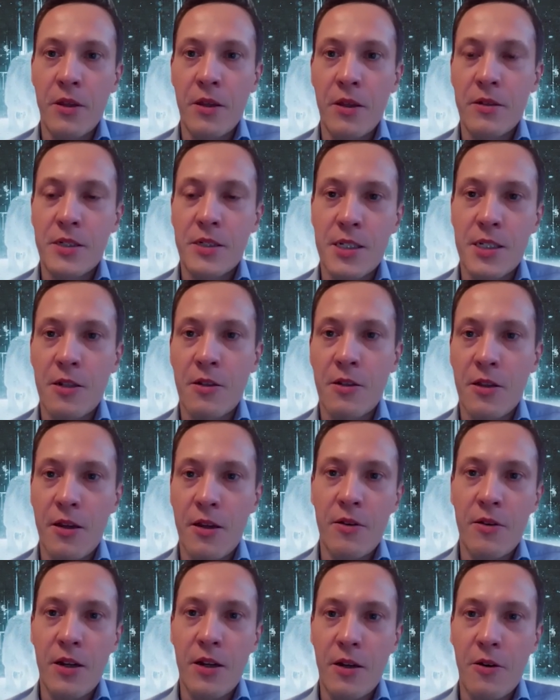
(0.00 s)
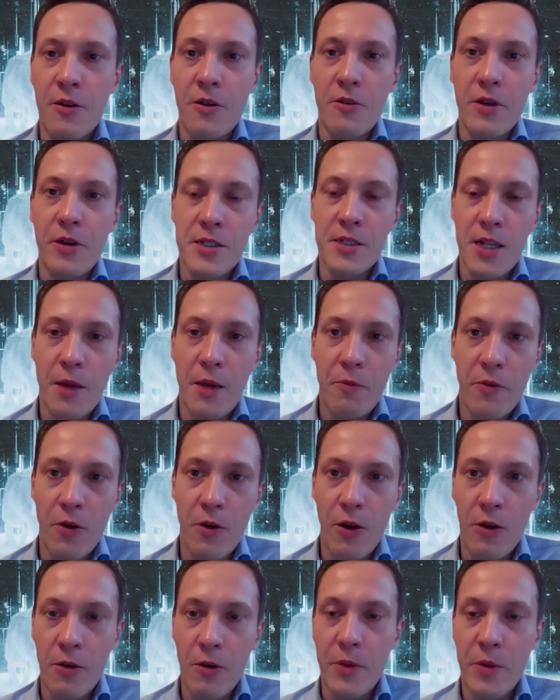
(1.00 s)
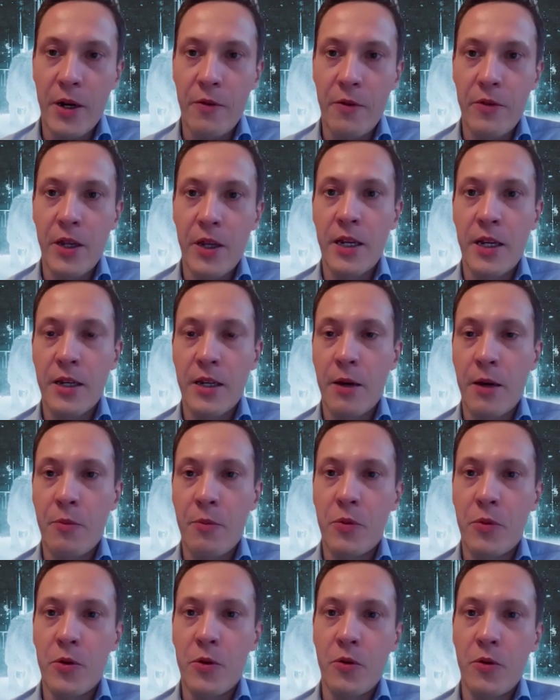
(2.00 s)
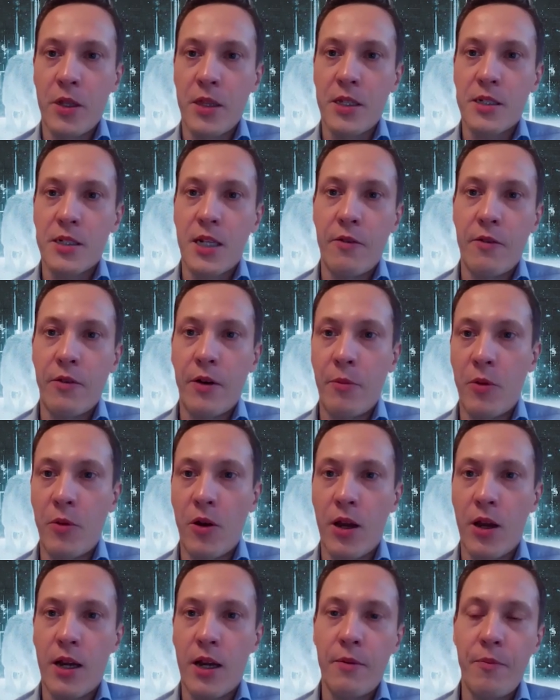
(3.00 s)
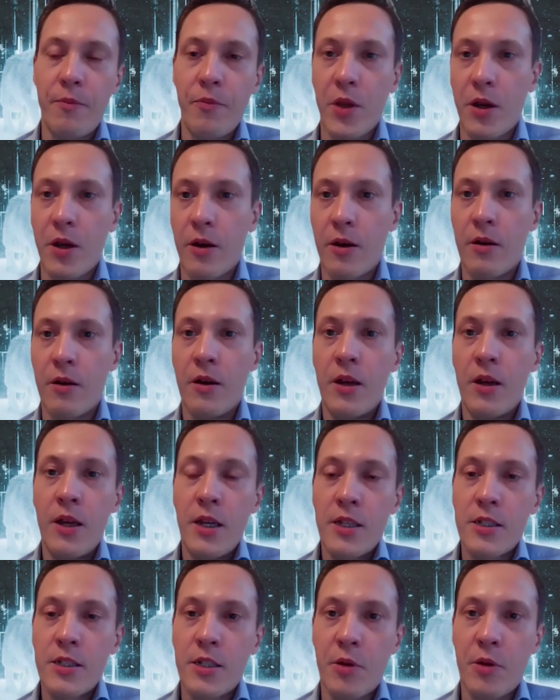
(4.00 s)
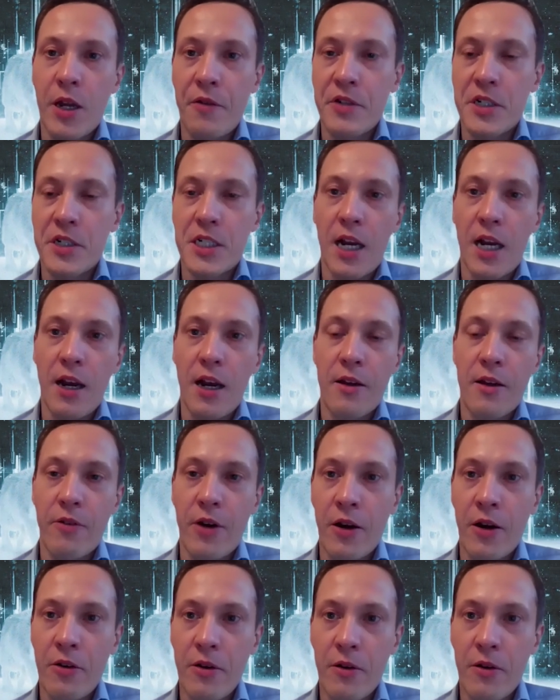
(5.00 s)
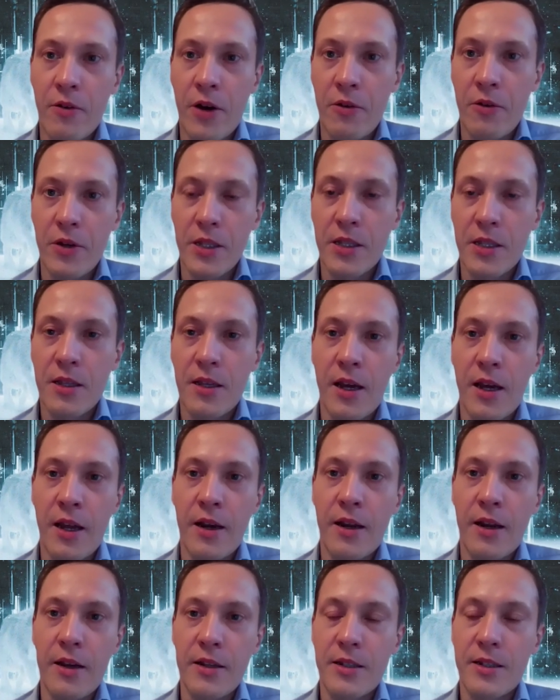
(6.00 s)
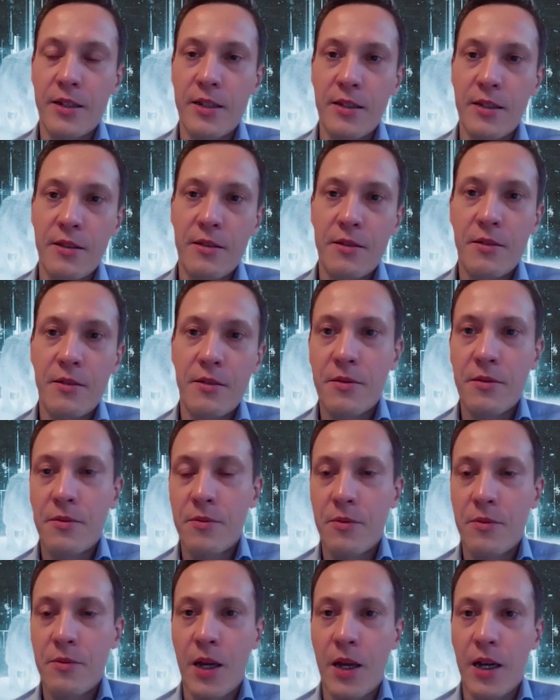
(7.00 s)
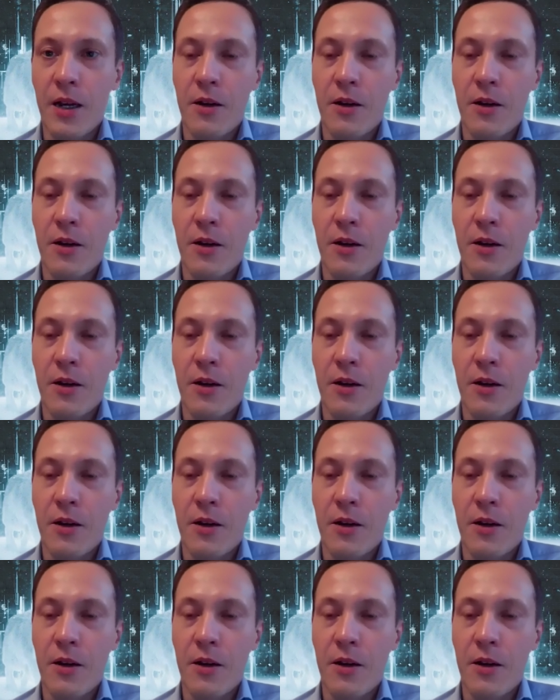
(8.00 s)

the concrete slab floor, but we ended up doing this kind of a more like a some kind of a shell around it, and it didn't like